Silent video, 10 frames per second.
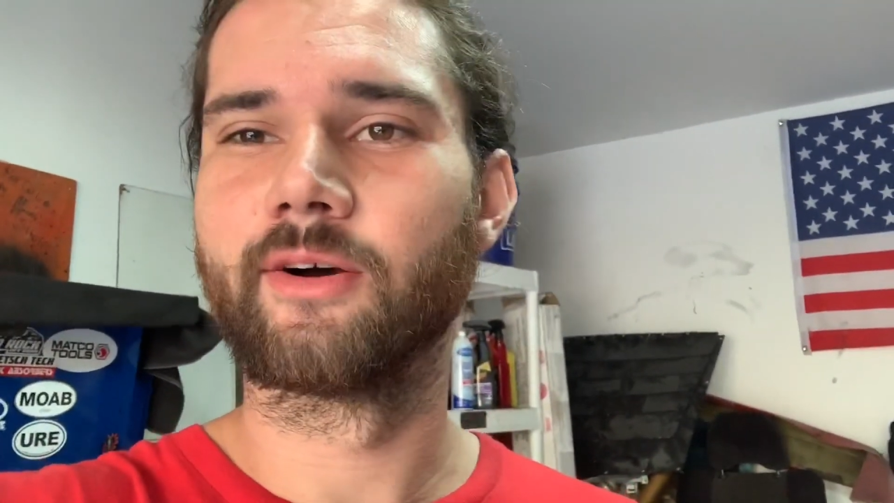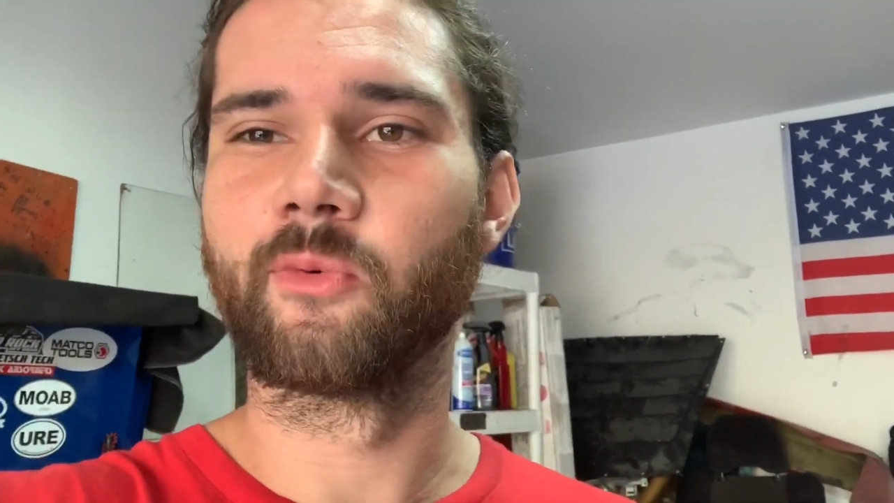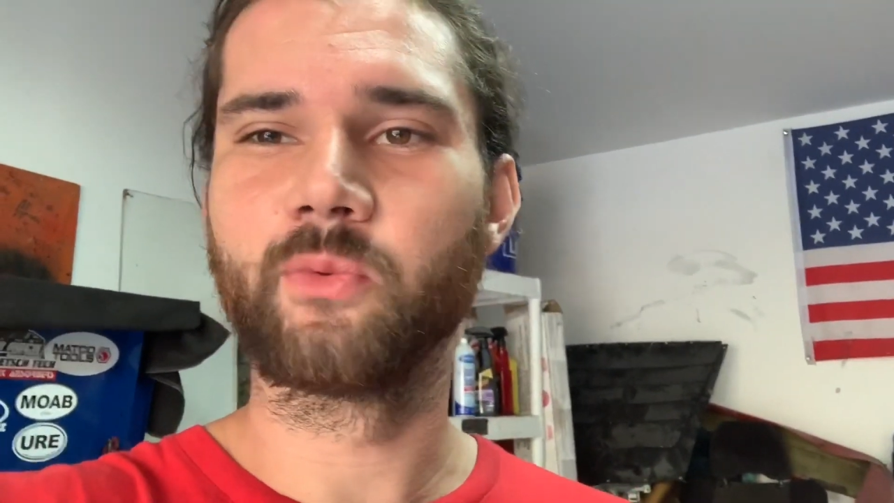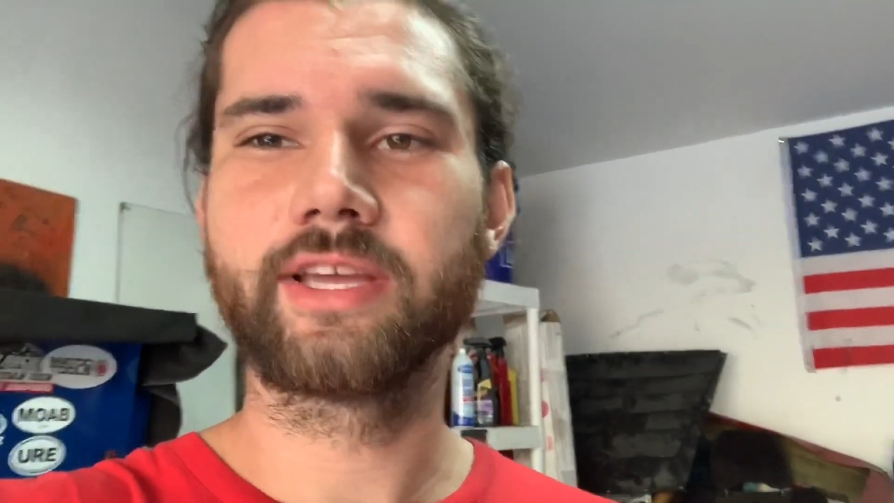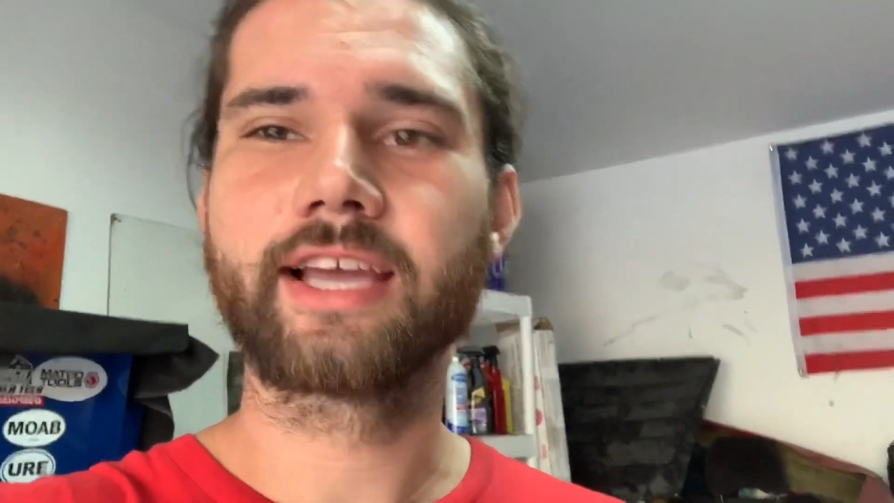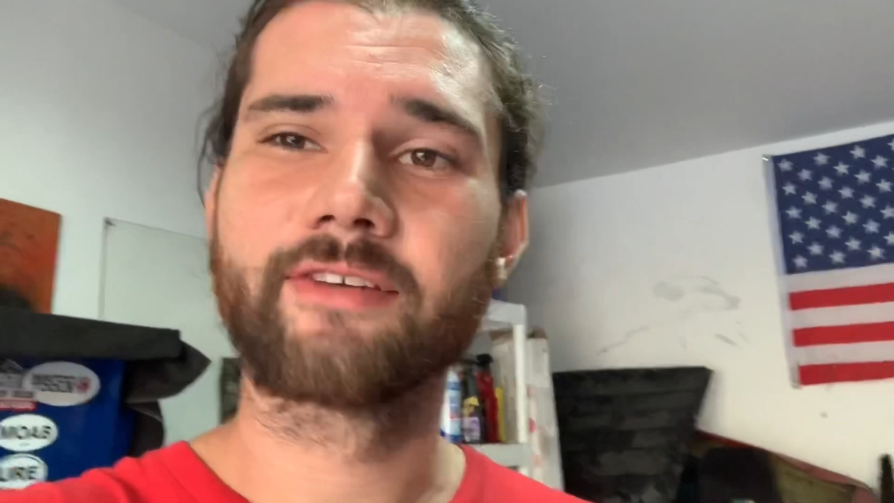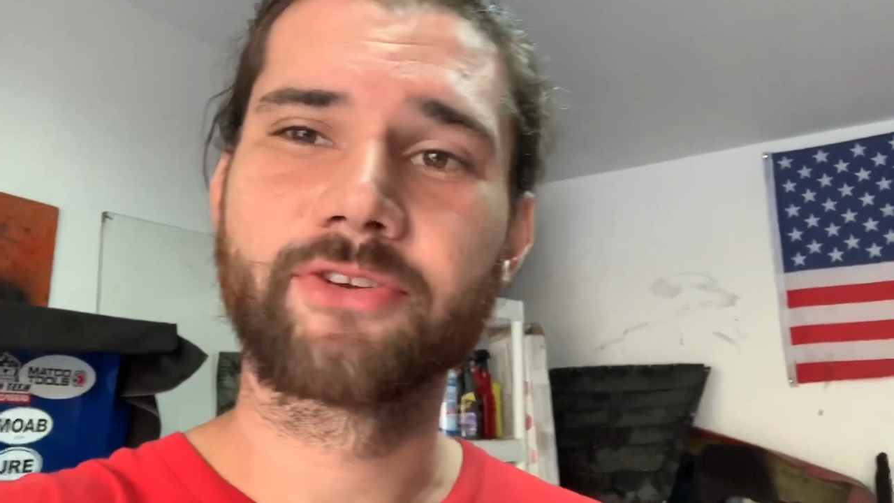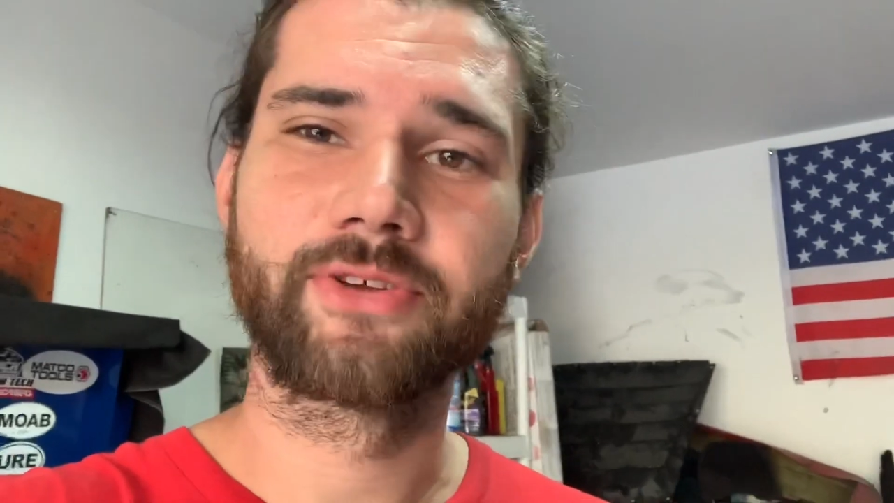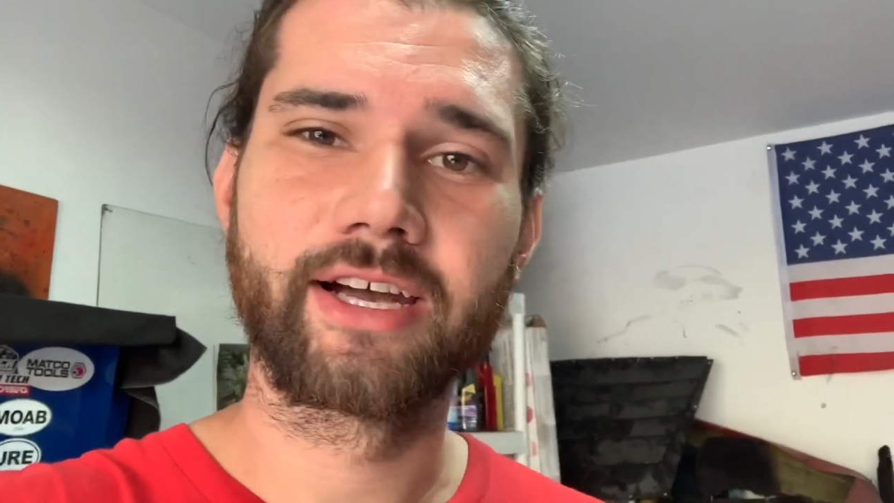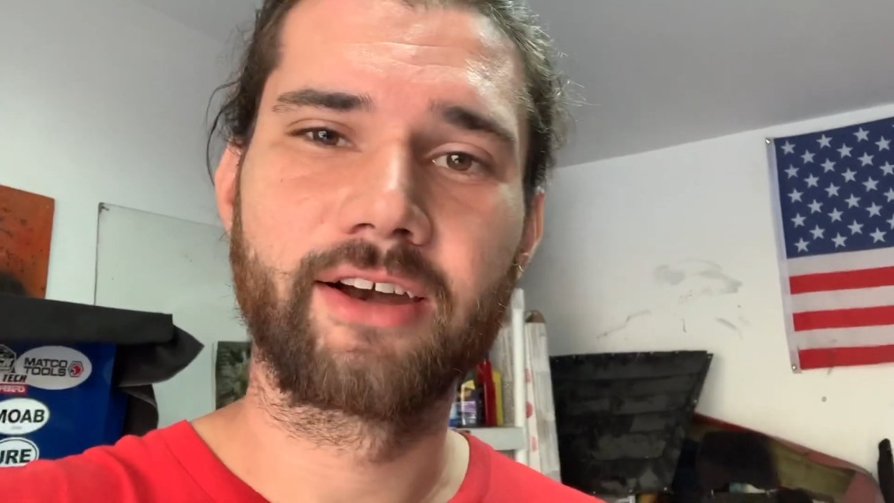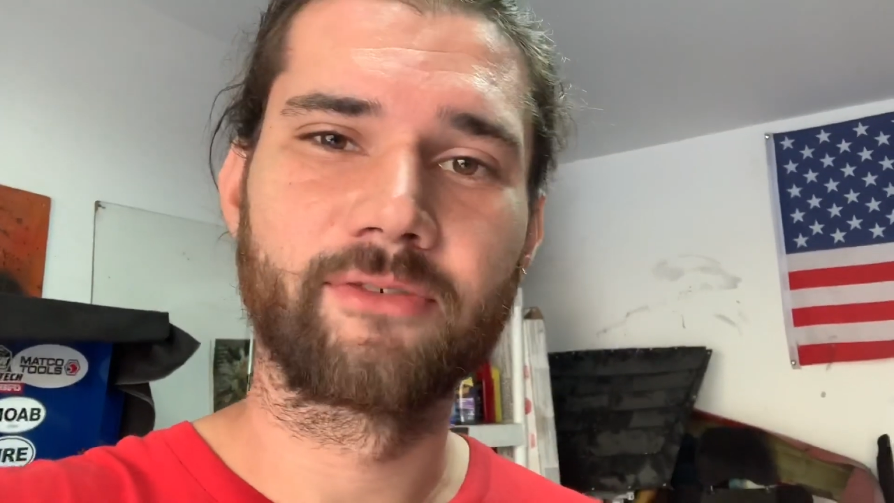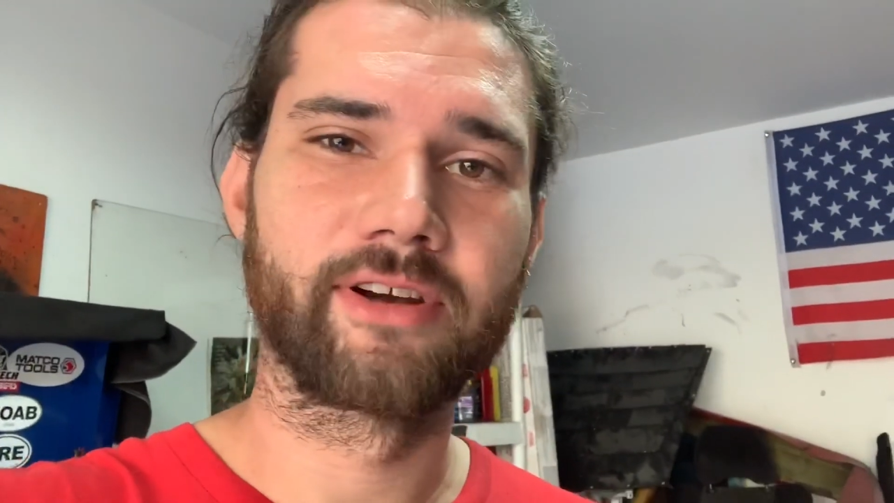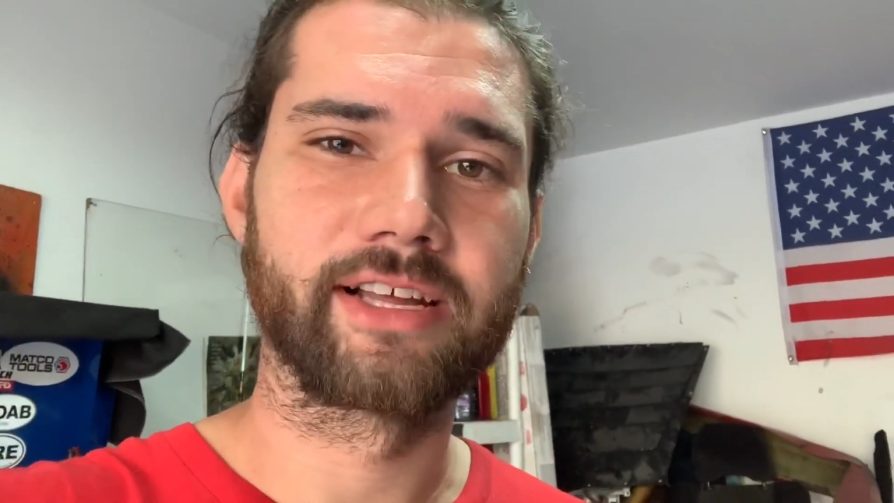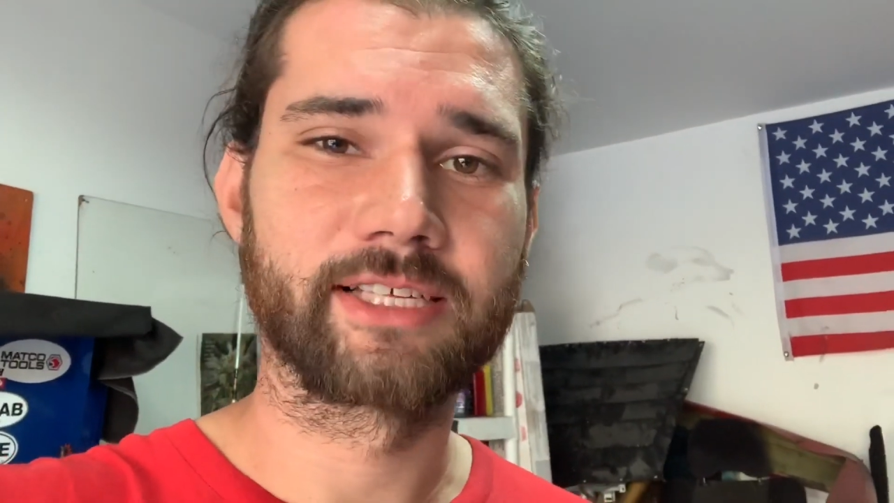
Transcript: a week after you got it running?